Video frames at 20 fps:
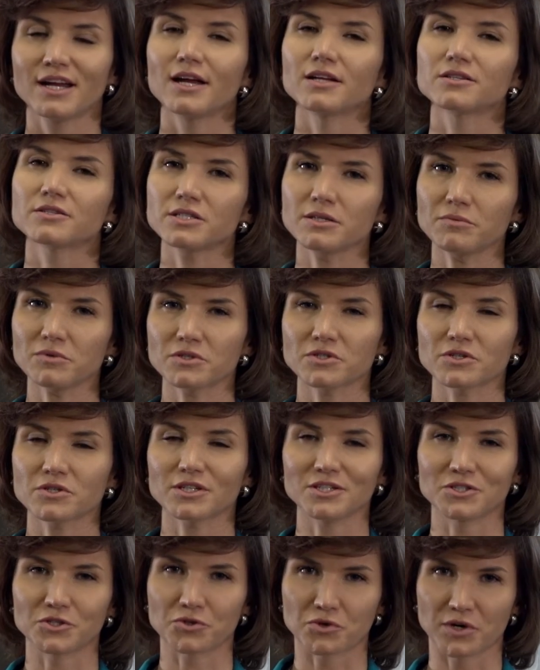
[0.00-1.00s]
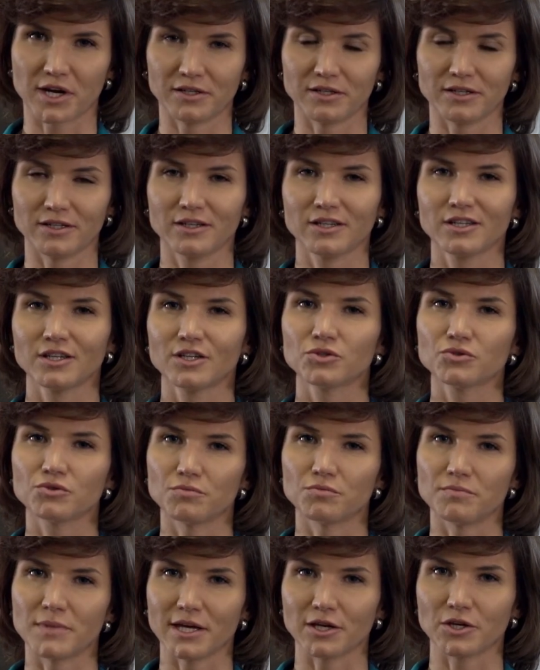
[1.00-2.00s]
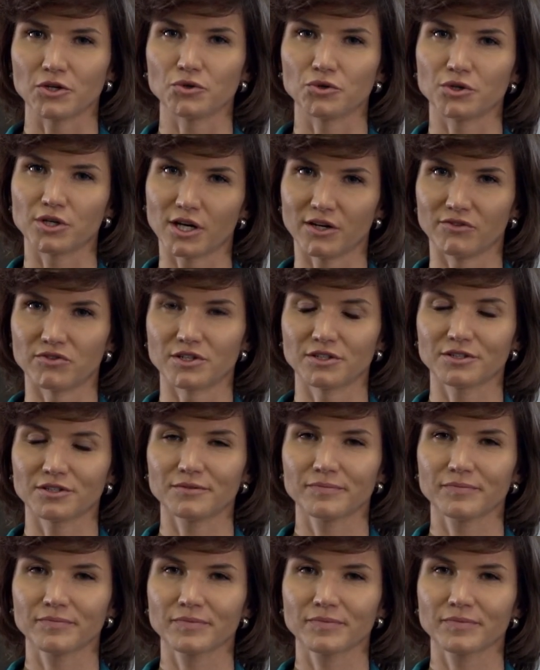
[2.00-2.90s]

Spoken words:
and Siemens is ready to make you covered.